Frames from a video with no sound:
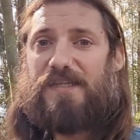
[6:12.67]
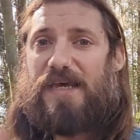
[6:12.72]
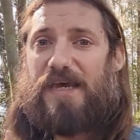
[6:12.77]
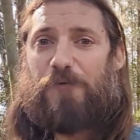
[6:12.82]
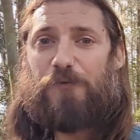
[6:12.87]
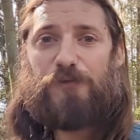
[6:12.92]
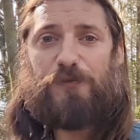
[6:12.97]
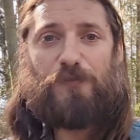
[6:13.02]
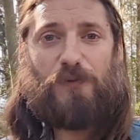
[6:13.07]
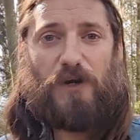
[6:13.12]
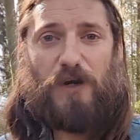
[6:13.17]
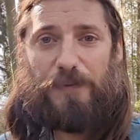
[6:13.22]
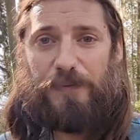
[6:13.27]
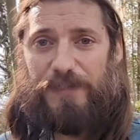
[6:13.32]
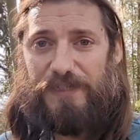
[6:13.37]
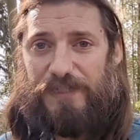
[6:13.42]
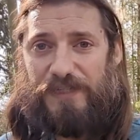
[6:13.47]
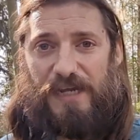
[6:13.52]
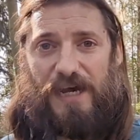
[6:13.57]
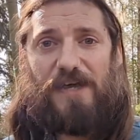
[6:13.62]
that was
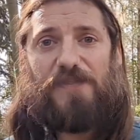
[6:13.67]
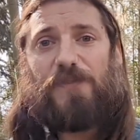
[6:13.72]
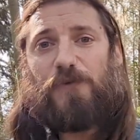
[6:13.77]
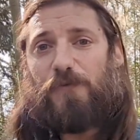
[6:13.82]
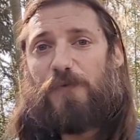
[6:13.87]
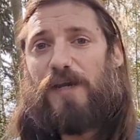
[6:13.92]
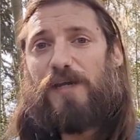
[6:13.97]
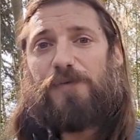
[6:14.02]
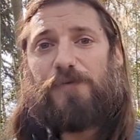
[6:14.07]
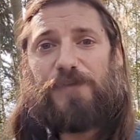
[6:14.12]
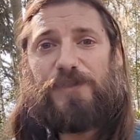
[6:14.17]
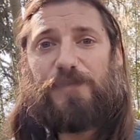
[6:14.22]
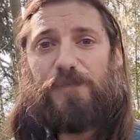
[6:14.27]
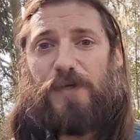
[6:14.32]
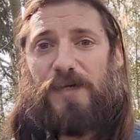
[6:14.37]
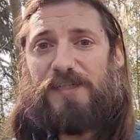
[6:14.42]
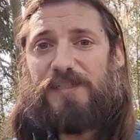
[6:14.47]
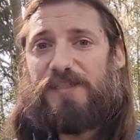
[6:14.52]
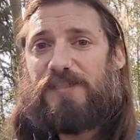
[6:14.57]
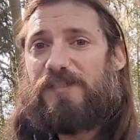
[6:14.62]
probably not the right
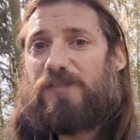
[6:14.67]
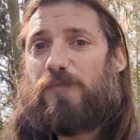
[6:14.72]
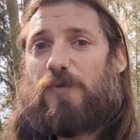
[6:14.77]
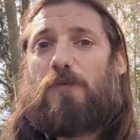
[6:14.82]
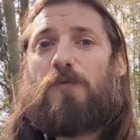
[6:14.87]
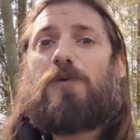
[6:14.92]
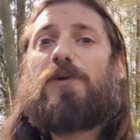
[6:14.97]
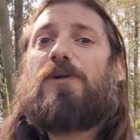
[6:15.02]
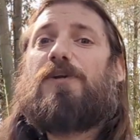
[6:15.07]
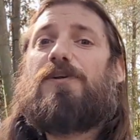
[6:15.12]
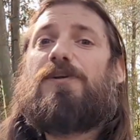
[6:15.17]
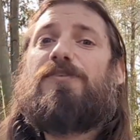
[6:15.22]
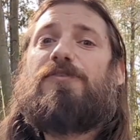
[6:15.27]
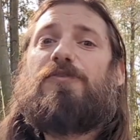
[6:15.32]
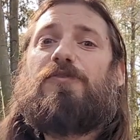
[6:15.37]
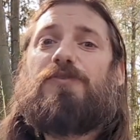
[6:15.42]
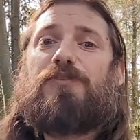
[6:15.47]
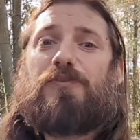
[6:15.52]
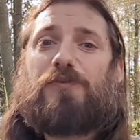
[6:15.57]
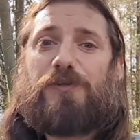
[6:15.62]
response, because what we're going to
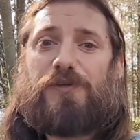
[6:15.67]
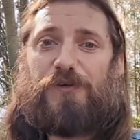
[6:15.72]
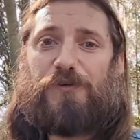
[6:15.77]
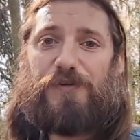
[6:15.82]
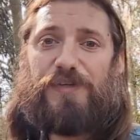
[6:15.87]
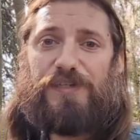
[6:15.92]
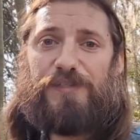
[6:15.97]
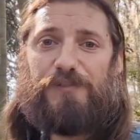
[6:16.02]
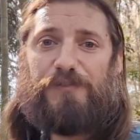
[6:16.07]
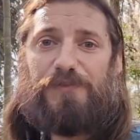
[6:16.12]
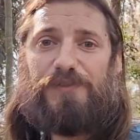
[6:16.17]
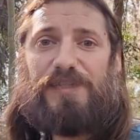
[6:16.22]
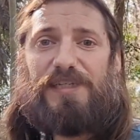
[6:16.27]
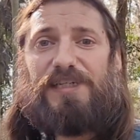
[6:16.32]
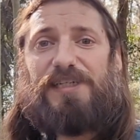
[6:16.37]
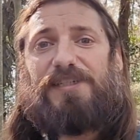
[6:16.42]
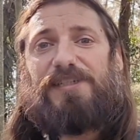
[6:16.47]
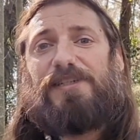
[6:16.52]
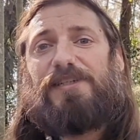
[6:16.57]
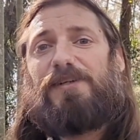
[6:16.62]
do is we're going to
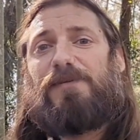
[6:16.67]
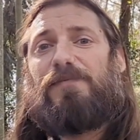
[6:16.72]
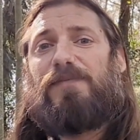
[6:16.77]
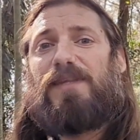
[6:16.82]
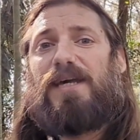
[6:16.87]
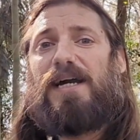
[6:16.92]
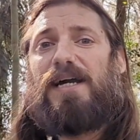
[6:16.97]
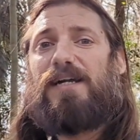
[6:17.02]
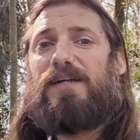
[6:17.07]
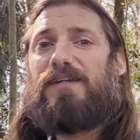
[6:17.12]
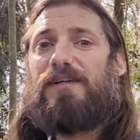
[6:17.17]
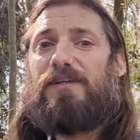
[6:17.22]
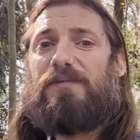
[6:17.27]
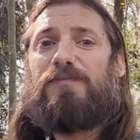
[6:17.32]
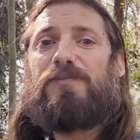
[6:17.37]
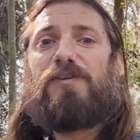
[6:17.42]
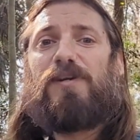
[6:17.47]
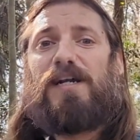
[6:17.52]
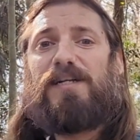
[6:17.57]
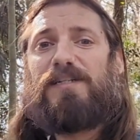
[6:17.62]
teach him that him
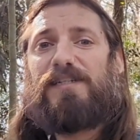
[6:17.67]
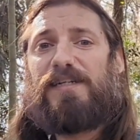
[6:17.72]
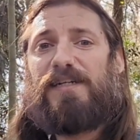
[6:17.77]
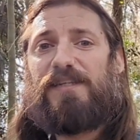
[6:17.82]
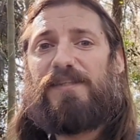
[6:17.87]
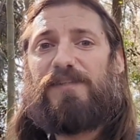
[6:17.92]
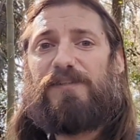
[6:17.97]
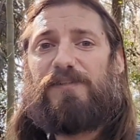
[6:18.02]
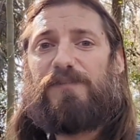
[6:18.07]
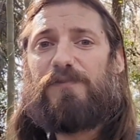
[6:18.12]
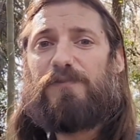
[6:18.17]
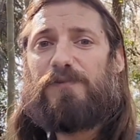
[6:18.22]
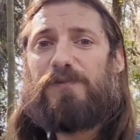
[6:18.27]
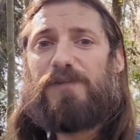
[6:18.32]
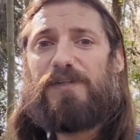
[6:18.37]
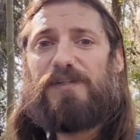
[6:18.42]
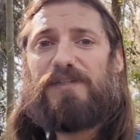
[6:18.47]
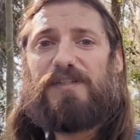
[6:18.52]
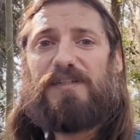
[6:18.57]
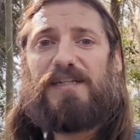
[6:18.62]
scratching at the
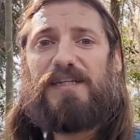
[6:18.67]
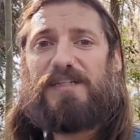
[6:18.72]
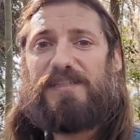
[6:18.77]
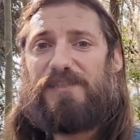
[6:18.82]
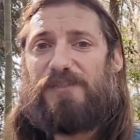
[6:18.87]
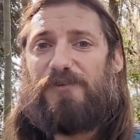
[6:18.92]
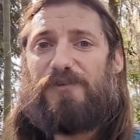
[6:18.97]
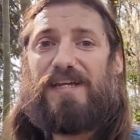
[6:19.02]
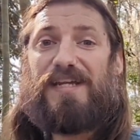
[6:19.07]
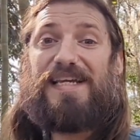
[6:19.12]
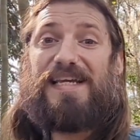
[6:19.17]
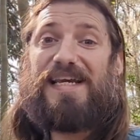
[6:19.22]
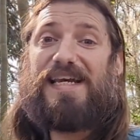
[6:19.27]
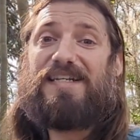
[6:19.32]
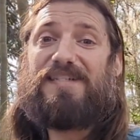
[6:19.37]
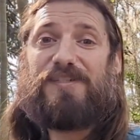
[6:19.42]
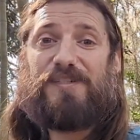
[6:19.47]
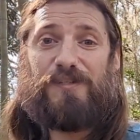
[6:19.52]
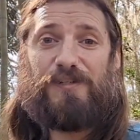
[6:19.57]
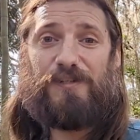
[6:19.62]
door to let us know that he
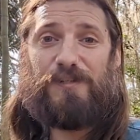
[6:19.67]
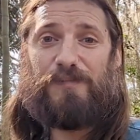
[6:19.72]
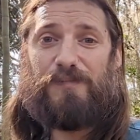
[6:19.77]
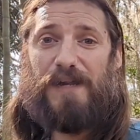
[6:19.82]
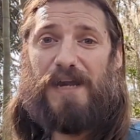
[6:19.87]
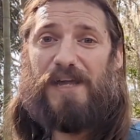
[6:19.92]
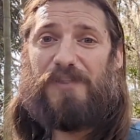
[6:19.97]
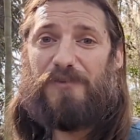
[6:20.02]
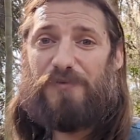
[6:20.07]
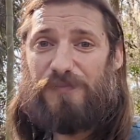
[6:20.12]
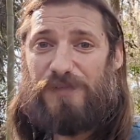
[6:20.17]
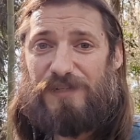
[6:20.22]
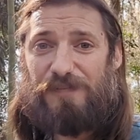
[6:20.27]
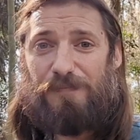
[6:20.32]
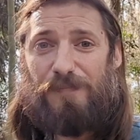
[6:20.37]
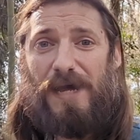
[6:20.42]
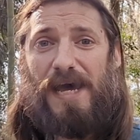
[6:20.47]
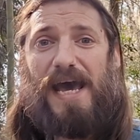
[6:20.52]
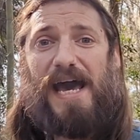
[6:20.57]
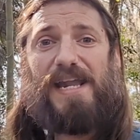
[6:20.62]
has to go to the bathroom is
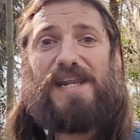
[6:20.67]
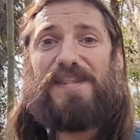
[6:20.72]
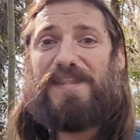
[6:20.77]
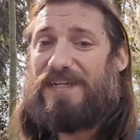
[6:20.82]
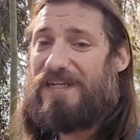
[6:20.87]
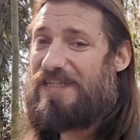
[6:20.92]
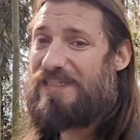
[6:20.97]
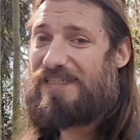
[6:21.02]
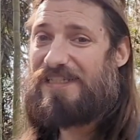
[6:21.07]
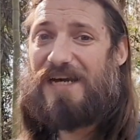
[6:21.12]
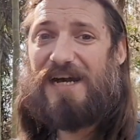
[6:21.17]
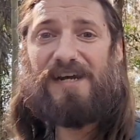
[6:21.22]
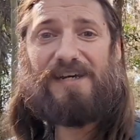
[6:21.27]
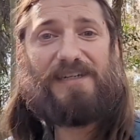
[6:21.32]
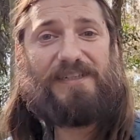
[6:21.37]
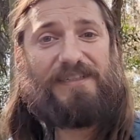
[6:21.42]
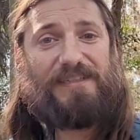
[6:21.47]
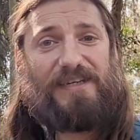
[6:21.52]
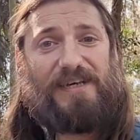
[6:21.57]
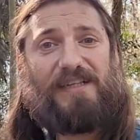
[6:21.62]
bad, and then he's not
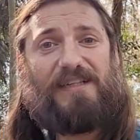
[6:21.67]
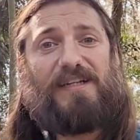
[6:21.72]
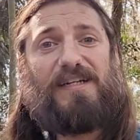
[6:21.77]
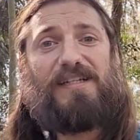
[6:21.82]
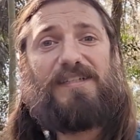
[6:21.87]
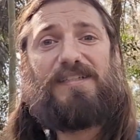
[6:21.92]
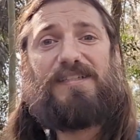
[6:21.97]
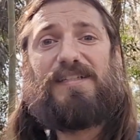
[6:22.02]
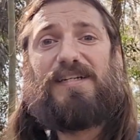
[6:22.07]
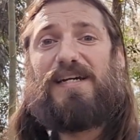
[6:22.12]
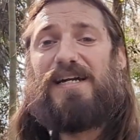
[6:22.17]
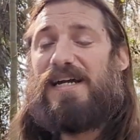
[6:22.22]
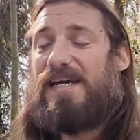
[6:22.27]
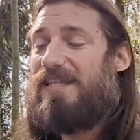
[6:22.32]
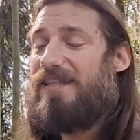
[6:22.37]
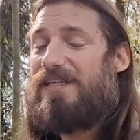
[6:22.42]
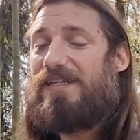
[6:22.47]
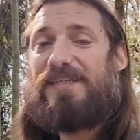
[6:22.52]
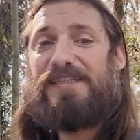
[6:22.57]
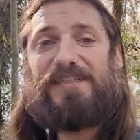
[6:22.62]
going to tell us,
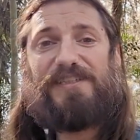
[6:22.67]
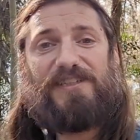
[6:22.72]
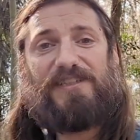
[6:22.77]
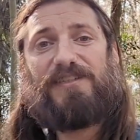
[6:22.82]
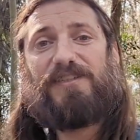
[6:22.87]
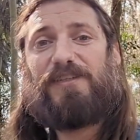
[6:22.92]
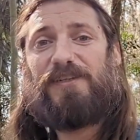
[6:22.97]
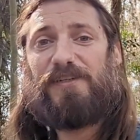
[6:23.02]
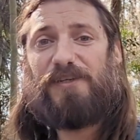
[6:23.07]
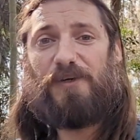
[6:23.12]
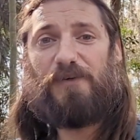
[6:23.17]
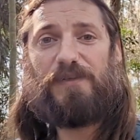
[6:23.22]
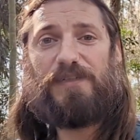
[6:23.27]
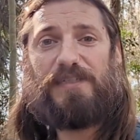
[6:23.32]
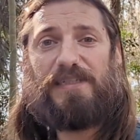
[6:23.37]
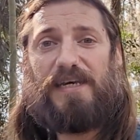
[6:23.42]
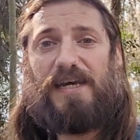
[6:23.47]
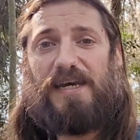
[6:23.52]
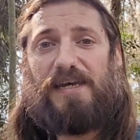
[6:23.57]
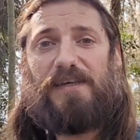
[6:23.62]
and then he's just going to go
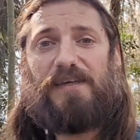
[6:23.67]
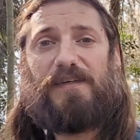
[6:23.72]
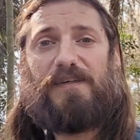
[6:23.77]
inside.